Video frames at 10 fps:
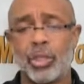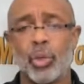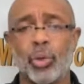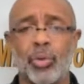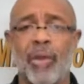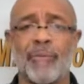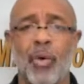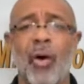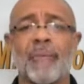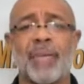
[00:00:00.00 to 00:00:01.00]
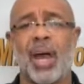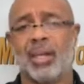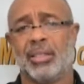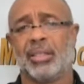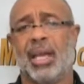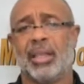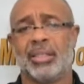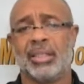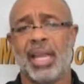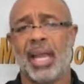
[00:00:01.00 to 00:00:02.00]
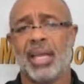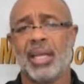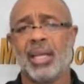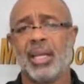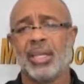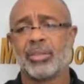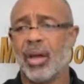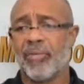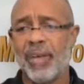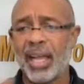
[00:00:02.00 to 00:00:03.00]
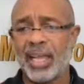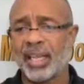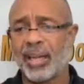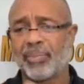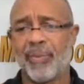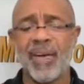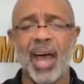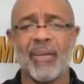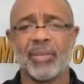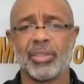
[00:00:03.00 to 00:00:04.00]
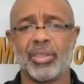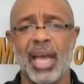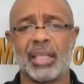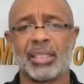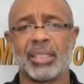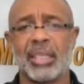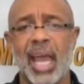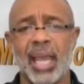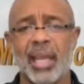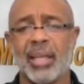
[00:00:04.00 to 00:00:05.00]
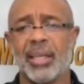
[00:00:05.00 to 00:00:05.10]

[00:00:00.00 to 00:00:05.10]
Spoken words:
$200, $300, $400, $500 a day. So if I get it up to $500 a day,